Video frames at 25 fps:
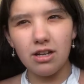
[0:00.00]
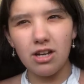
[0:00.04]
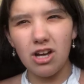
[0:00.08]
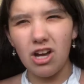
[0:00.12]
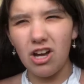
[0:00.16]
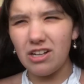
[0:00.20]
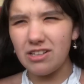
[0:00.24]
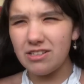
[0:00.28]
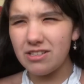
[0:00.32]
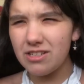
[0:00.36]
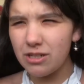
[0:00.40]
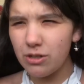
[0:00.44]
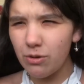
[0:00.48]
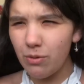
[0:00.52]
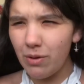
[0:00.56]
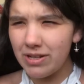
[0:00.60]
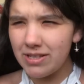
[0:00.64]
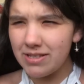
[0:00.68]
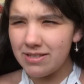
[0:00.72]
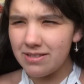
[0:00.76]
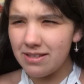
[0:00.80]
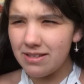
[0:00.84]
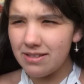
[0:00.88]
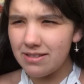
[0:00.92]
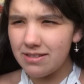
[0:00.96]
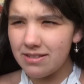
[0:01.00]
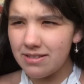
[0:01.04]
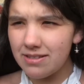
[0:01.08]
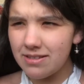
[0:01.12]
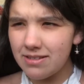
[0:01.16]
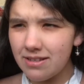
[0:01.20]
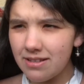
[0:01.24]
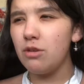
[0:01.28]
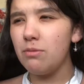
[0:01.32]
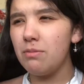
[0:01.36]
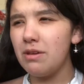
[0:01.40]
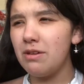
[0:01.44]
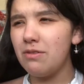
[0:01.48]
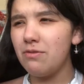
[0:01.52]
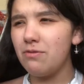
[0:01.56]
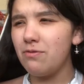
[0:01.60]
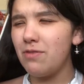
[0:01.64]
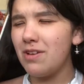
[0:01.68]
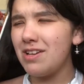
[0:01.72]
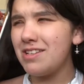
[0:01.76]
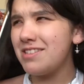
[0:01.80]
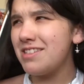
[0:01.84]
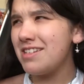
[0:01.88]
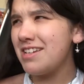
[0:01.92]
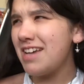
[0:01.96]
Consequences? You mean
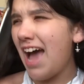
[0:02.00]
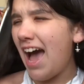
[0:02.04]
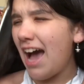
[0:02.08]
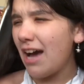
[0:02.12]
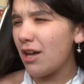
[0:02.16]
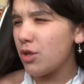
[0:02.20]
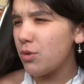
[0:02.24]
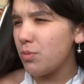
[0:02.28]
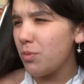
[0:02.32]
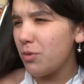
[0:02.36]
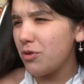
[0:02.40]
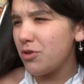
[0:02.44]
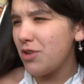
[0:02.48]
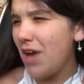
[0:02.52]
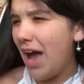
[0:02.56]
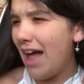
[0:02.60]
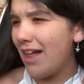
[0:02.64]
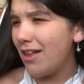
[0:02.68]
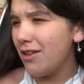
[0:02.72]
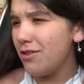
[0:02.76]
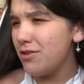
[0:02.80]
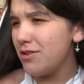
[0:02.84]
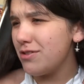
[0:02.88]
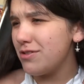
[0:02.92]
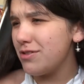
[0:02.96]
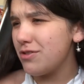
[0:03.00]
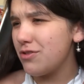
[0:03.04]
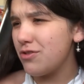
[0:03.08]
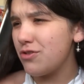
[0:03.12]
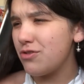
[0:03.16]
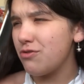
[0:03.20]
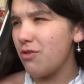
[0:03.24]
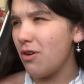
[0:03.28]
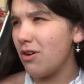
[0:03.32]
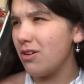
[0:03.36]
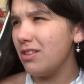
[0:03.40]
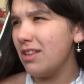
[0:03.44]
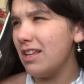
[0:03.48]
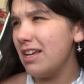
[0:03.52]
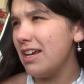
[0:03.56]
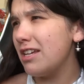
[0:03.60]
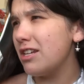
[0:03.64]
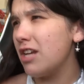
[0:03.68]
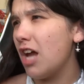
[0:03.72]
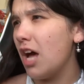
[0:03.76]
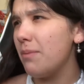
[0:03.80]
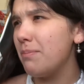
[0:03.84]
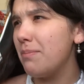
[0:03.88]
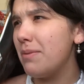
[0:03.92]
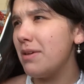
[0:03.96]
facing actual challenges and struggling and
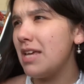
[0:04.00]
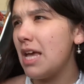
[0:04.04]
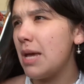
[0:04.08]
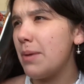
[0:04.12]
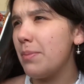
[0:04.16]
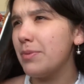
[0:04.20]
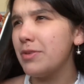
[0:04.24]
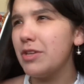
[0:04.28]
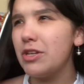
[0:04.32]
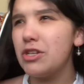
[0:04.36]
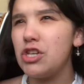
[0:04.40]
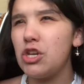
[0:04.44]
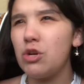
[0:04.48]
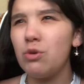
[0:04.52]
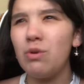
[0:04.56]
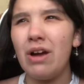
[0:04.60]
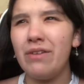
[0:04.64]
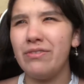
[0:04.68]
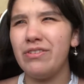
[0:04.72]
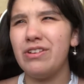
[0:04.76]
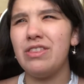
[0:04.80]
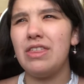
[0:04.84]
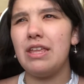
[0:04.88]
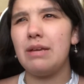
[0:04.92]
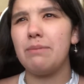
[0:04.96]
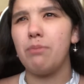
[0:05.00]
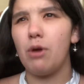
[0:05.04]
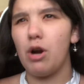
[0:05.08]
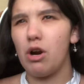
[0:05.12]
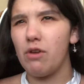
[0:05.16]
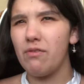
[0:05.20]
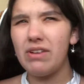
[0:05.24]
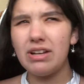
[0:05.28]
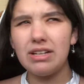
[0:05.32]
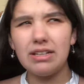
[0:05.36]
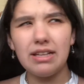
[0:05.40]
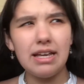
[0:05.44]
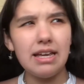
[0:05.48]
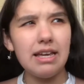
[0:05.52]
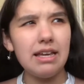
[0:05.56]
not being able to do everything perfectly?